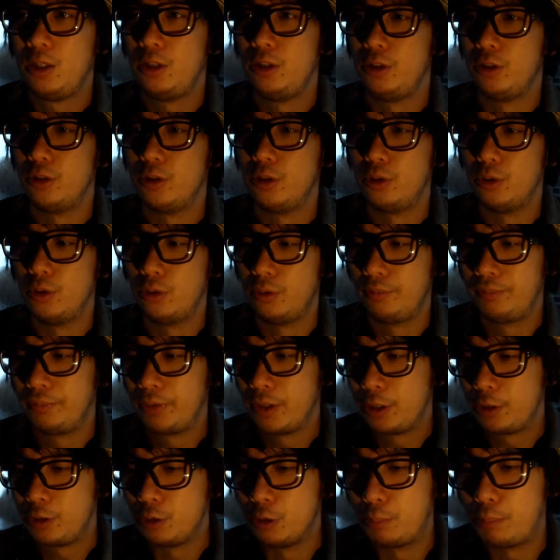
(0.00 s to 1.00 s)
you know,
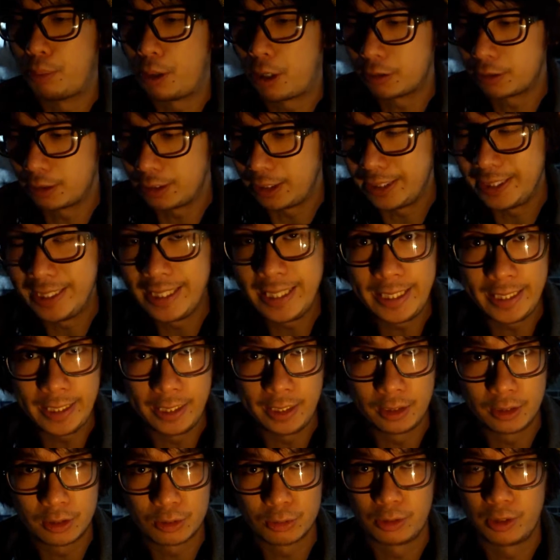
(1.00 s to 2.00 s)
your bodily
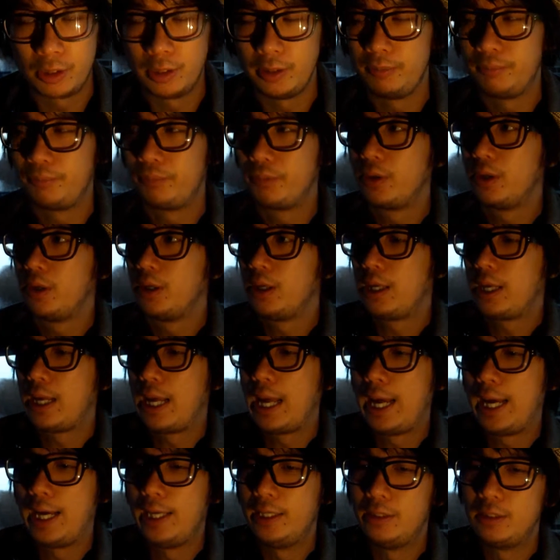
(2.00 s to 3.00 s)
needs, right?
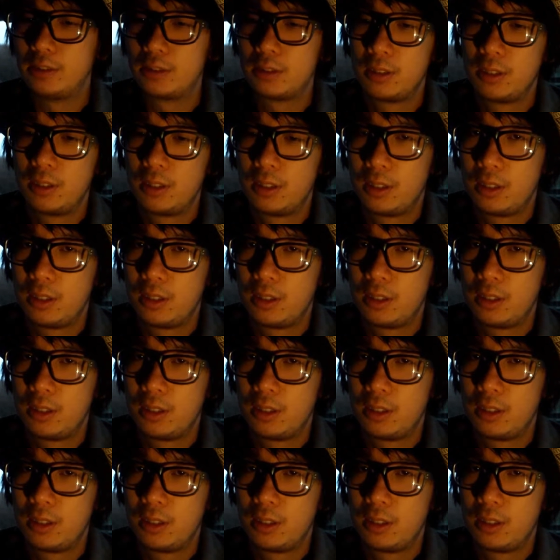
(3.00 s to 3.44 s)
And